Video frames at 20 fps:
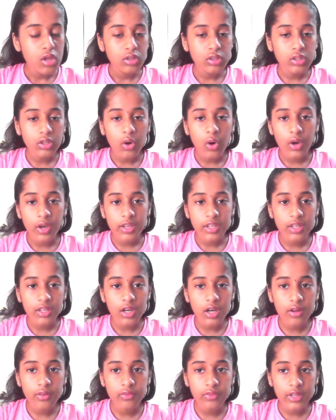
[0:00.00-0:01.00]
So
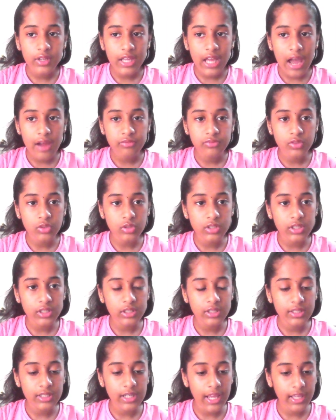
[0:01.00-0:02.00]
here we have to
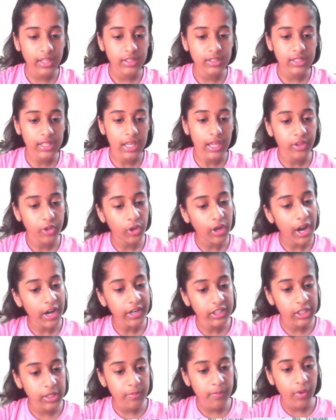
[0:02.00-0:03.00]
just like say, you
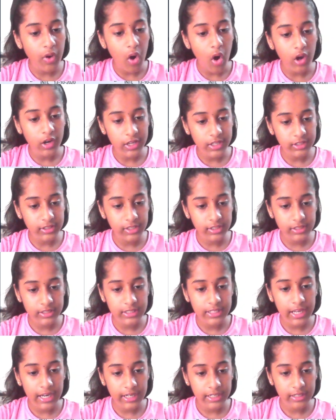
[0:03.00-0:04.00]
can't keep calling
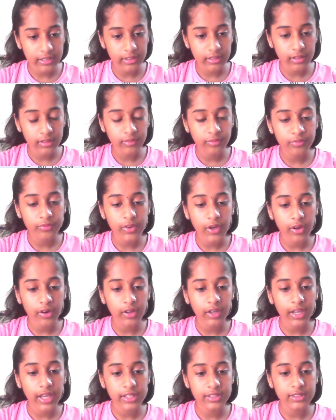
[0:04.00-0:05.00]
this date,
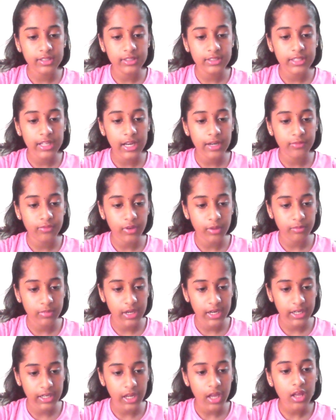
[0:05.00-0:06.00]
we're going to get this date
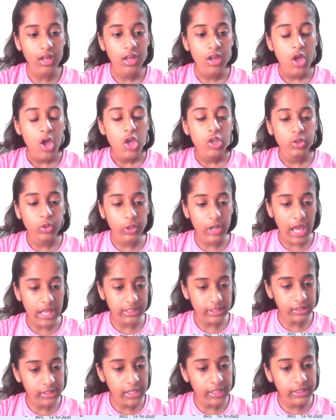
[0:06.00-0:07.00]
from data. So
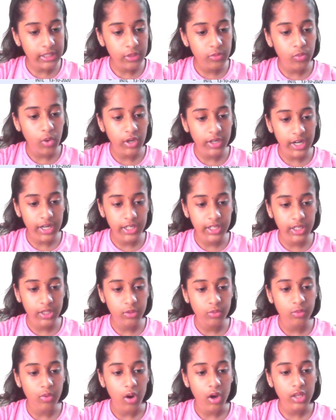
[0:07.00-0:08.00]
rather than that, what I
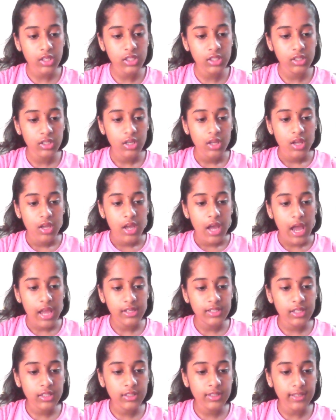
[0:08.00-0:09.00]
did was
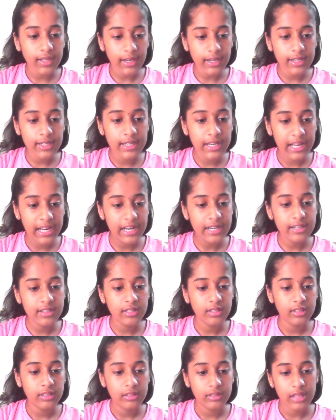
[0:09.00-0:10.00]
I just said
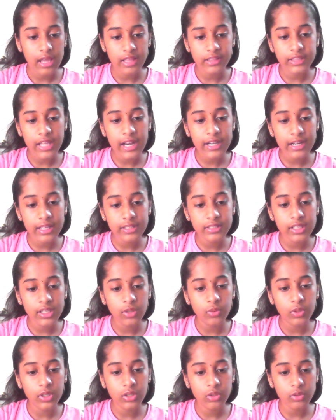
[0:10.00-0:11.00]
date and that is
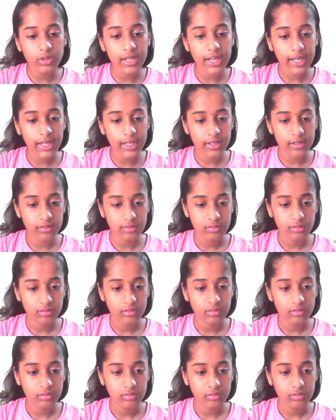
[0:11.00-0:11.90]
equal to date.